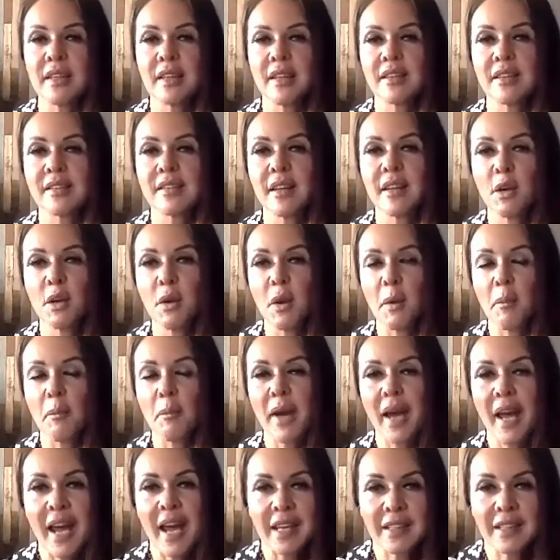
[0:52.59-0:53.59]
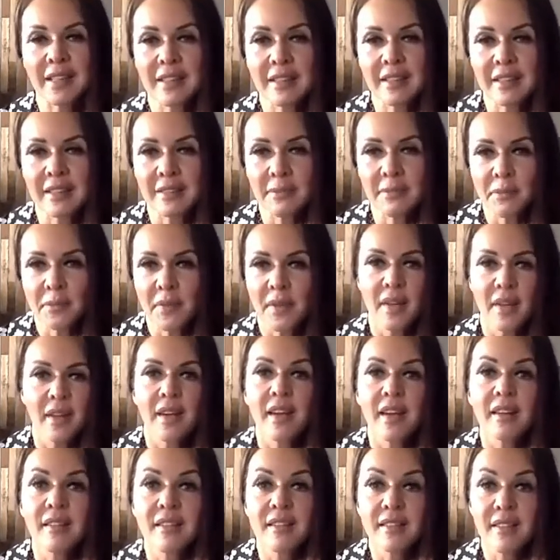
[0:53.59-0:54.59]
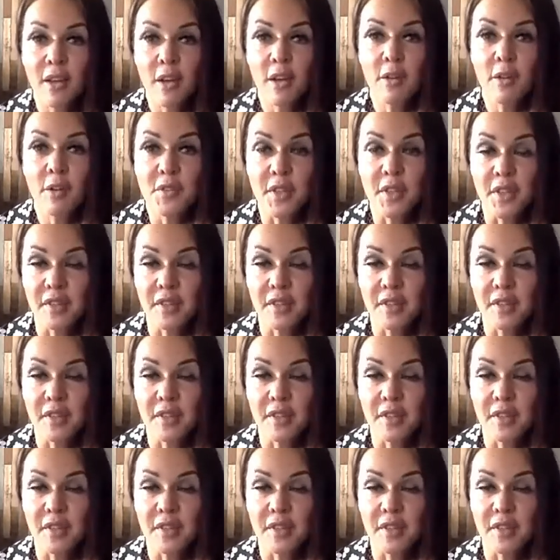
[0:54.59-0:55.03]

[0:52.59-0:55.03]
So a pattern served